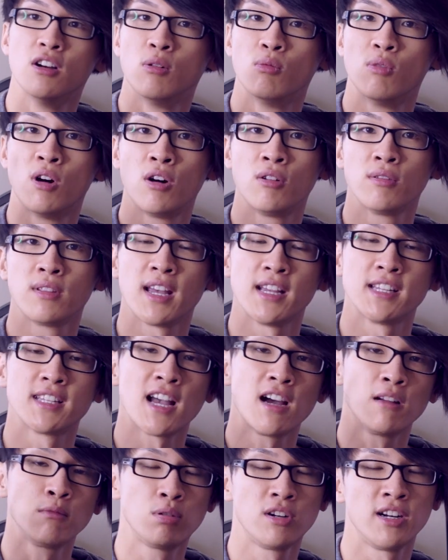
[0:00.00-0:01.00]
Well, they
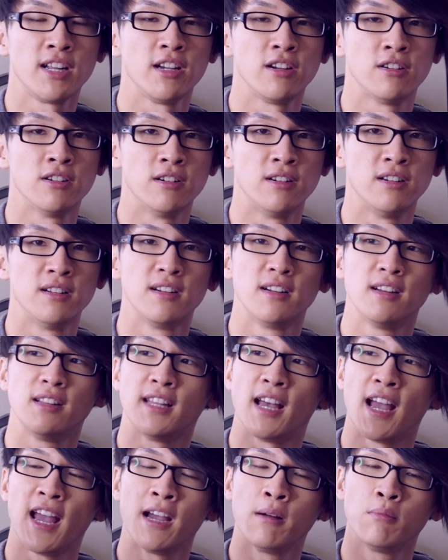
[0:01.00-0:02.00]
sound pretty good.
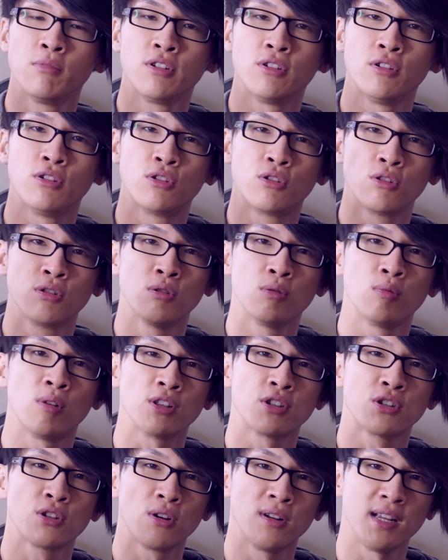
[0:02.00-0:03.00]
They're able to do
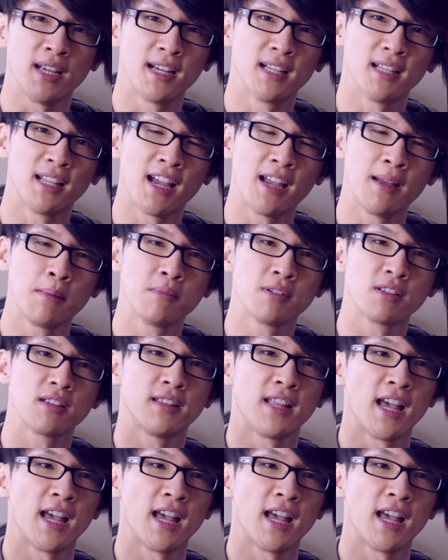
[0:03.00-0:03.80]
what Sony claims.